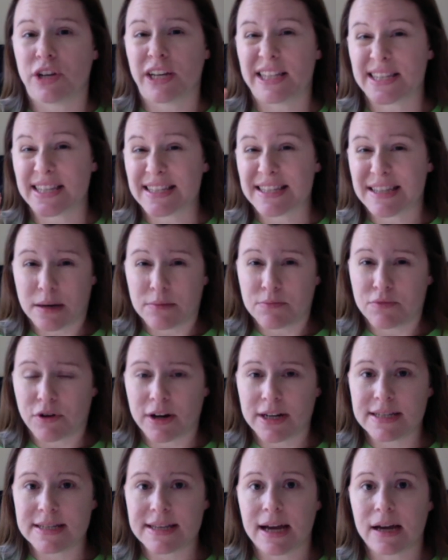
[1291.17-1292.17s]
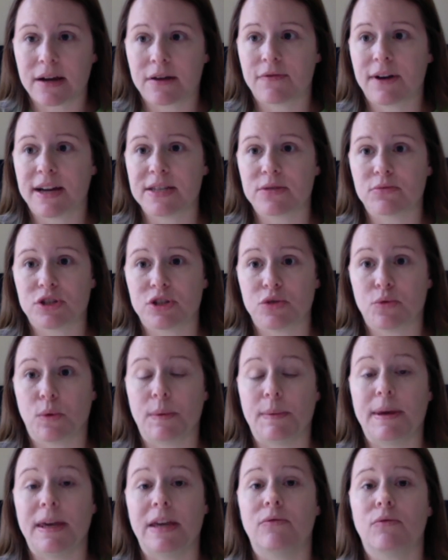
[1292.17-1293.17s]
It's a temporary sacrifice which you will
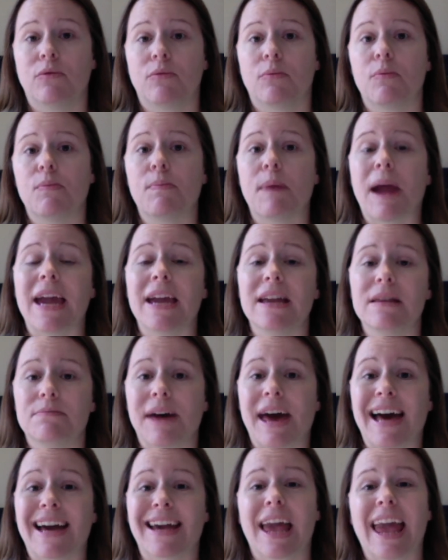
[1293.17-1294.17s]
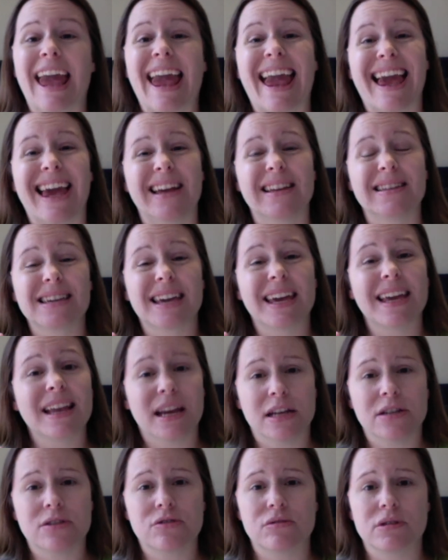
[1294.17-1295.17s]
be paid back and get
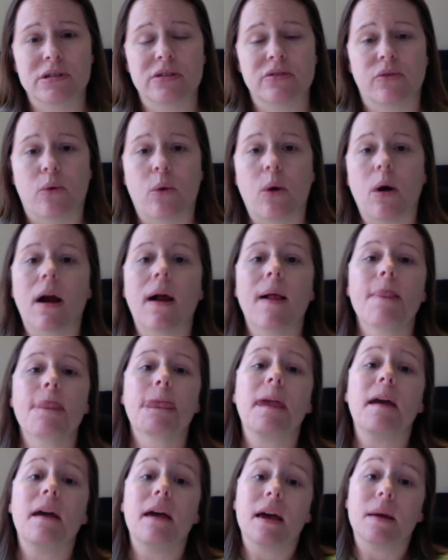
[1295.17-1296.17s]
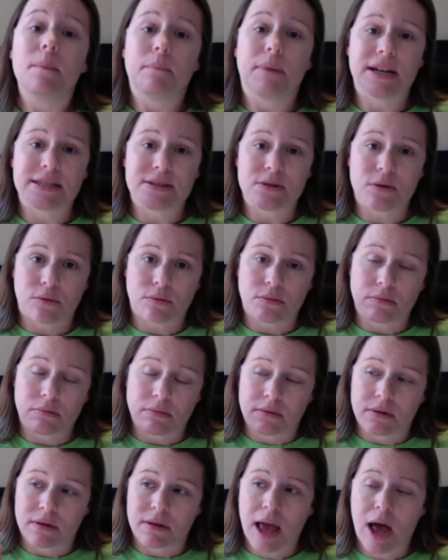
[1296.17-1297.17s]
interest for, but so
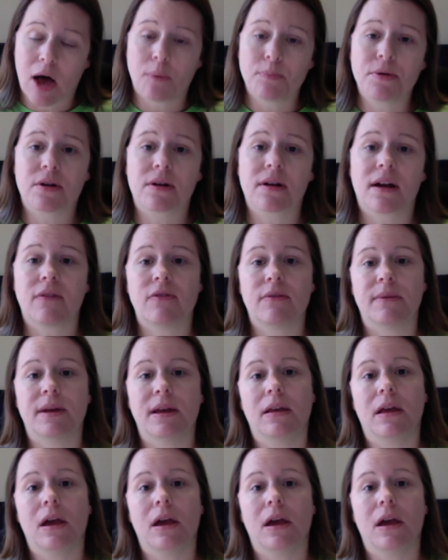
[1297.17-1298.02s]
help your government